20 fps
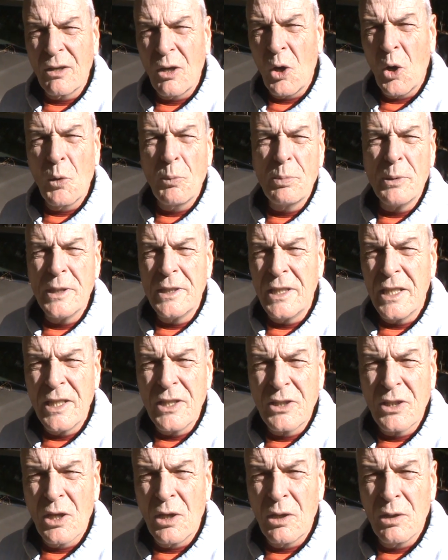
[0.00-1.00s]

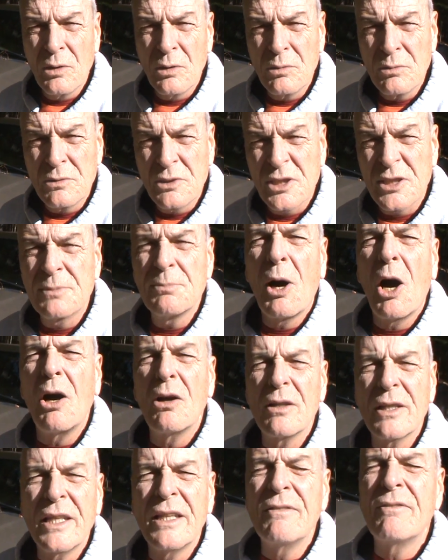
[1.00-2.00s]
OBD code,
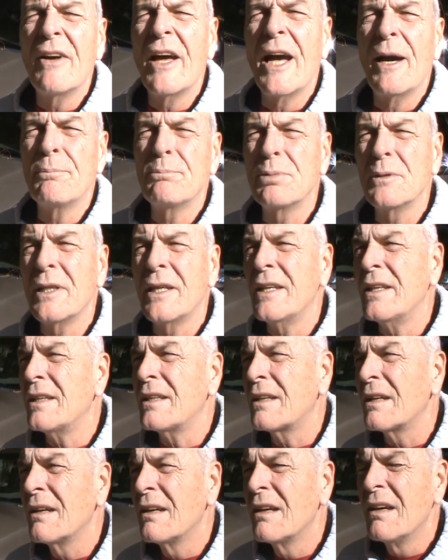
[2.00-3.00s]
small evap
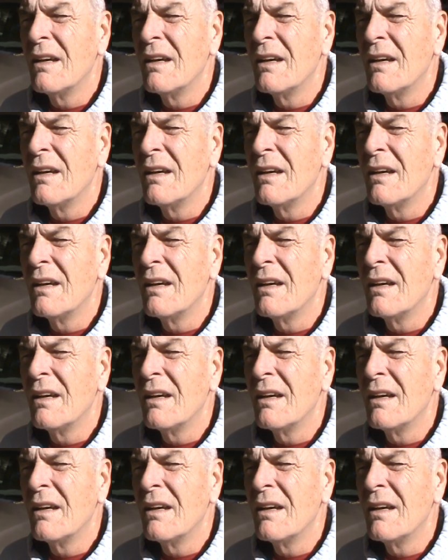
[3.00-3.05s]
leak.